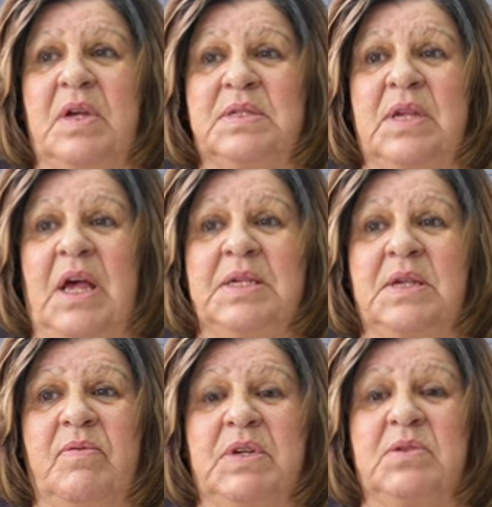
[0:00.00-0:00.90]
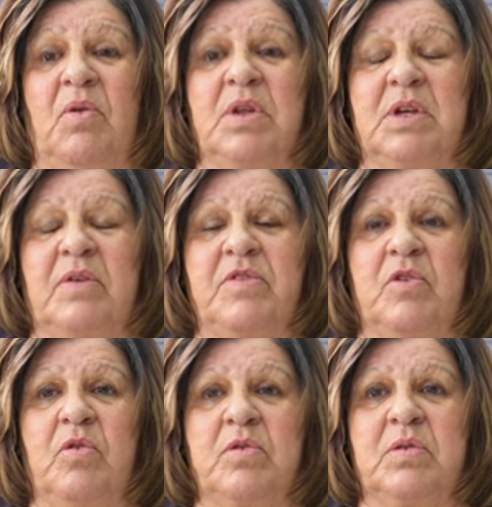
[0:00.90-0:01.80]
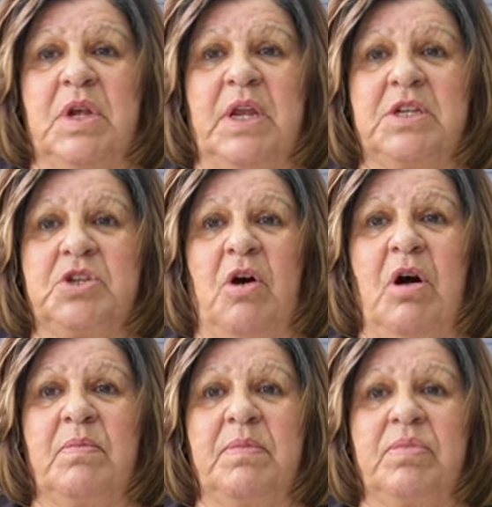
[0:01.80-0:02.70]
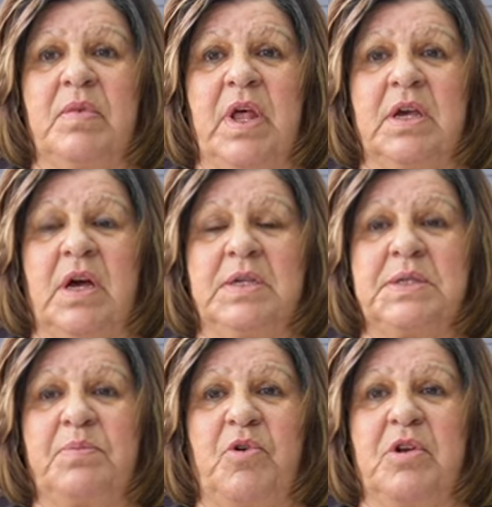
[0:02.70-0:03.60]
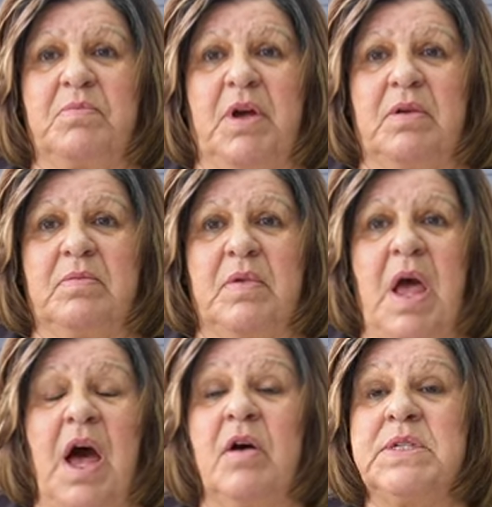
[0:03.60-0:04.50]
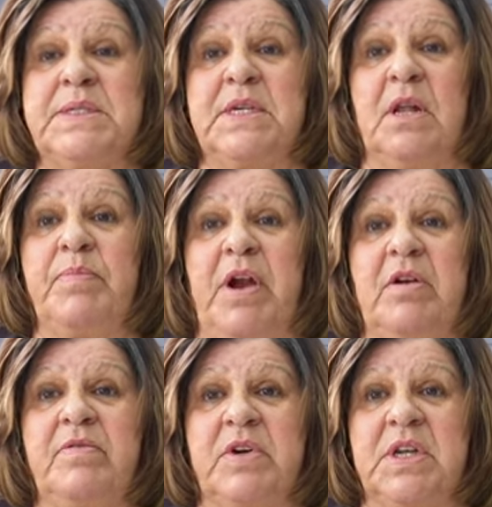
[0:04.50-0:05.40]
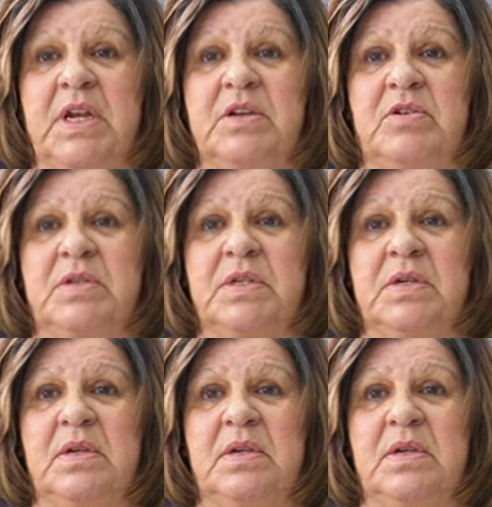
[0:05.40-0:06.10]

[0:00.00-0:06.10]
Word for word: As, as I was old enough to go get a job, like I supported my, I was a single parent for 10 years